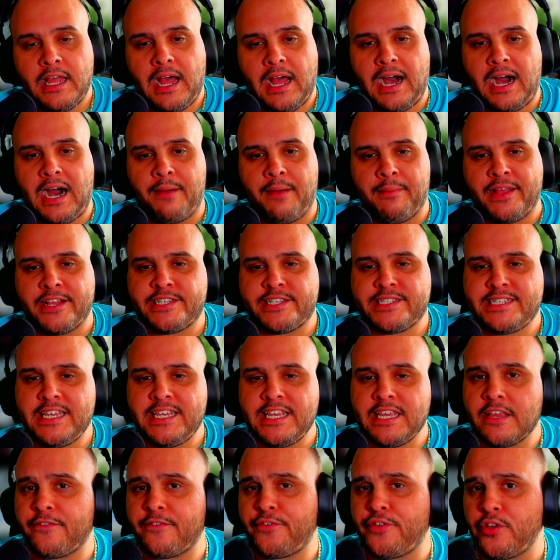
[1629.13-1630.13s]
and
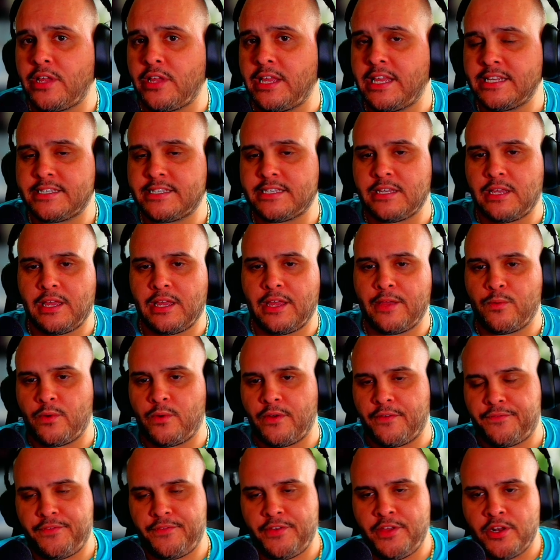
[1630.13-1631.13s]
seeing if it's
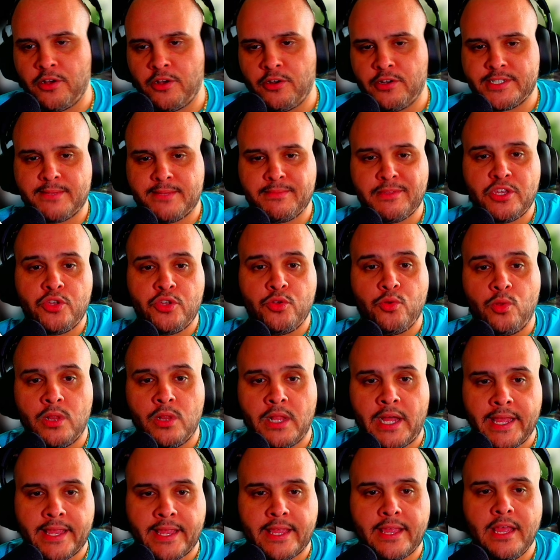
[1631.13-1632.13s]
with something you
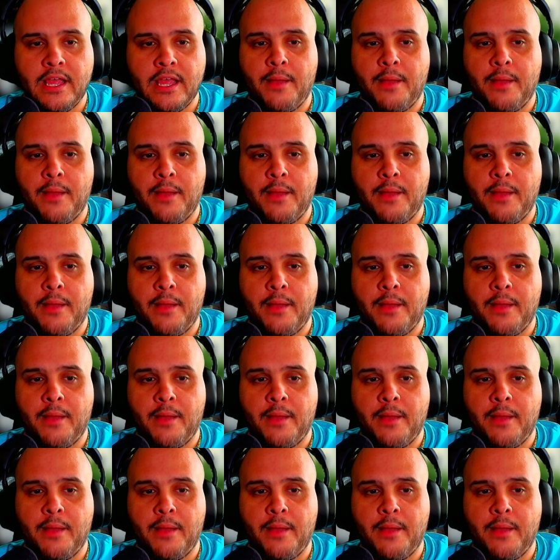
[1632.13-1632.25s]
like.